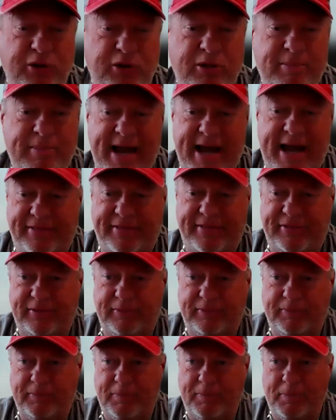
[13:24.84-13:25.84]
do the math.
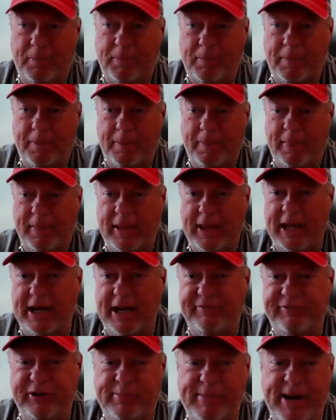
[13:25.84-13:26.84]
And
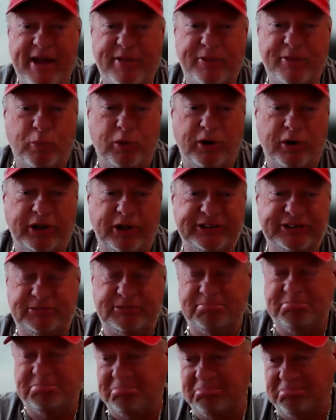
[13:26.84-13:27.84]
if your math works,
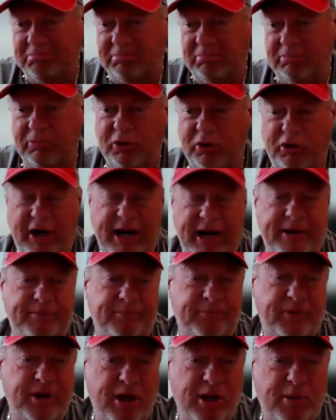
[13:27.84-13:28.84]
great.
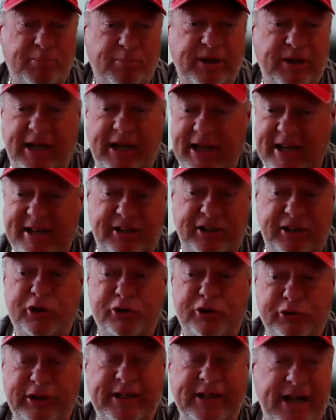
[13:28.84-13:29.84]
But it
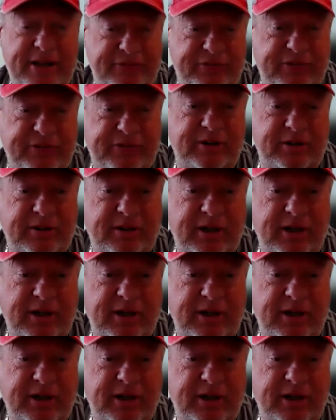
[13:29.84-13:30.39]
usually doesn't.